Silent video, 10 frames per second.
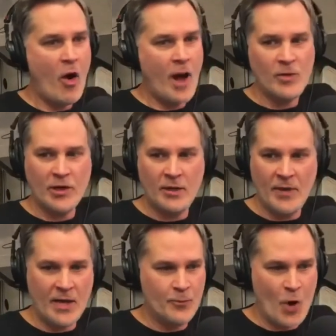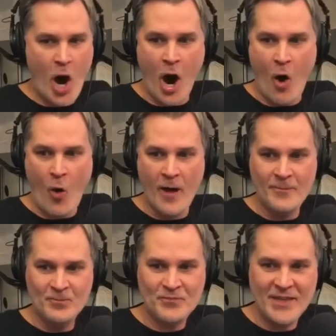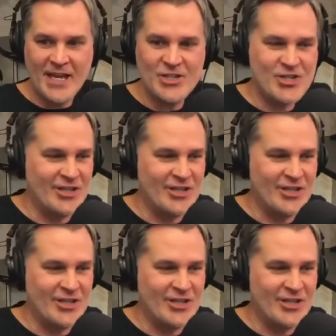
I'm looking at him like, bro. Why would you even? And yeah.